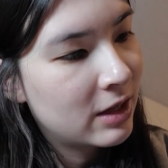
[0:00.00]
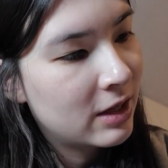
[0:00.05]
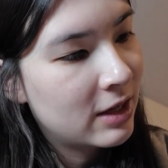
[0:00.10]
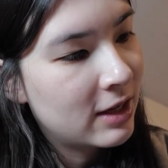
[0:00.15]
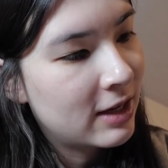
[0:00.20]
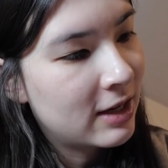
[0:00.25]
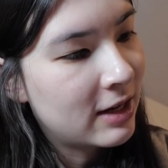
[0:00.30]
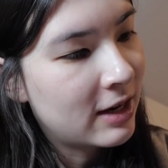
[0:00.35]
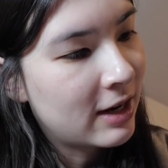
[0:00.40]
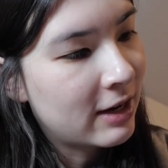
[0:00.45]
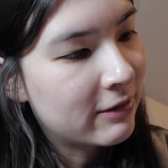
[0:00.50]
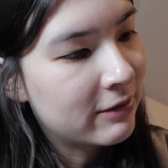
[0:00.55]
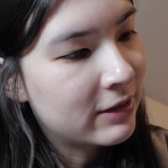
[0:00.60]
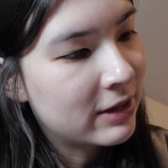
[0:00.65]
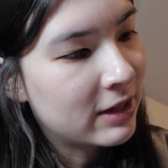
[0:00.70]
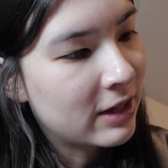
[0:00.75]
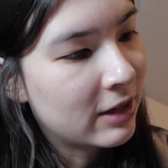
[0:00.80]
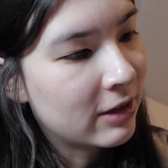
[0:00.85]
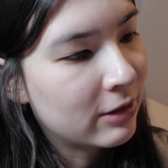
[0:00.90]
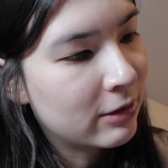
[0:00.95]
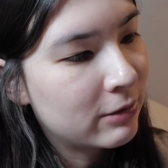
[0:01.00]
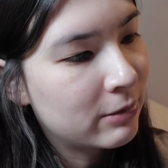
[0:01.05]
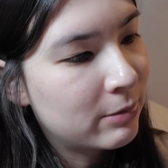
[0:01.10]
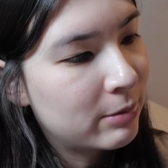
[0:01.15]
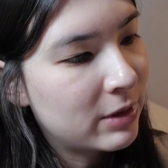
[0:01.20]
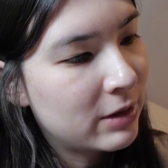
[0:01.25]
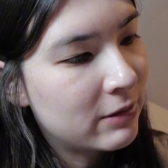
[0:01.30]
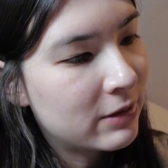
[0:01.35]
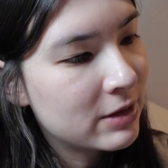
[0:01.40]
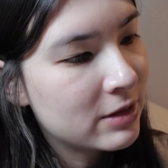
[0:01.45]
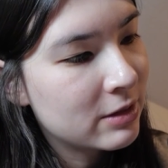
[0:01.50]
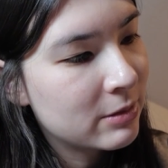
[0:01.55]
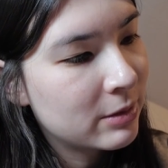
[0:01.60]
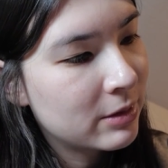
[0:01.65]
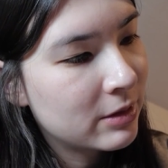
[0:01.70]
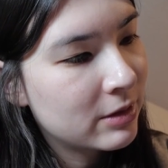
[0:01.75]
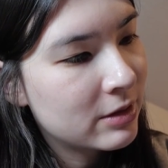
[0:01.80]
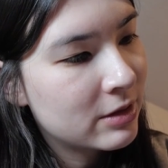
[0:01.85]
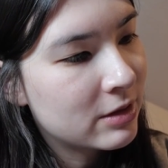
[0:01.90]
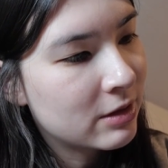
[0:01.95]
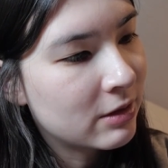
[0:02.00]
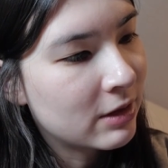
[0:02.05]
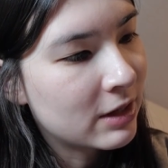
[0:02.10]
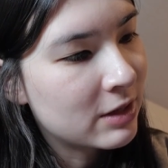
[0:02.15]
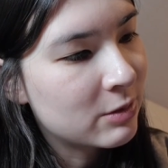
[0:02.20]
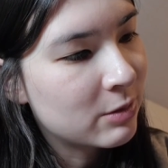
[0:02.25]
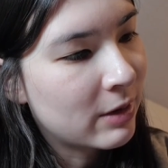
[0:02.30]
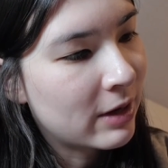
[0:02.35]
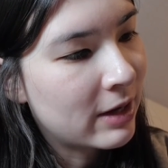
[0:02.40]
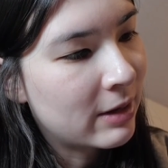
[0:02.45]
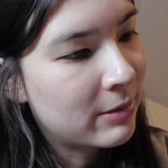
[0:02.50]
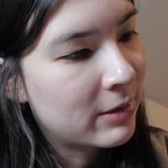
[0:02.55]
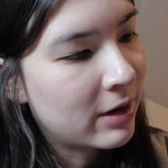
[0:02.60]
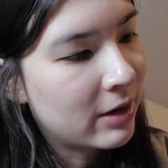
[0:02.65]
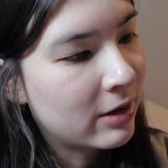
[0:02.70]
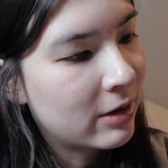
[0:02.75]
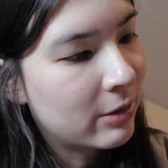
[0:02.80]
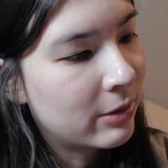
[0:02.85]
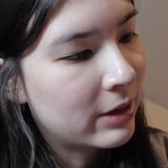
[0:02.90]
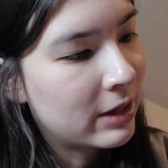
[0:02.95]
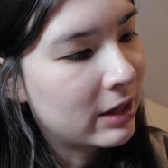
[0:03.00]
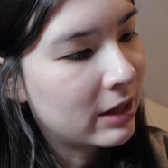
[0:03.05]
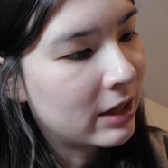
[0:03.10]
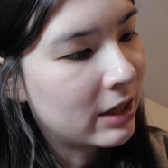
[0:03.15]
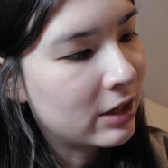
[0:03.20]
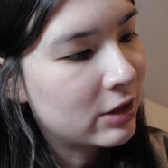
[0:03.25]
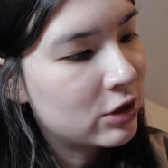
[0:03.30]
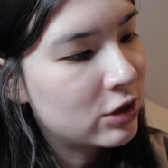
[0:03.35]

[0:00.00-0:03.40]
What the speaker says: and have the yellow be visible, so that's why I'm not going like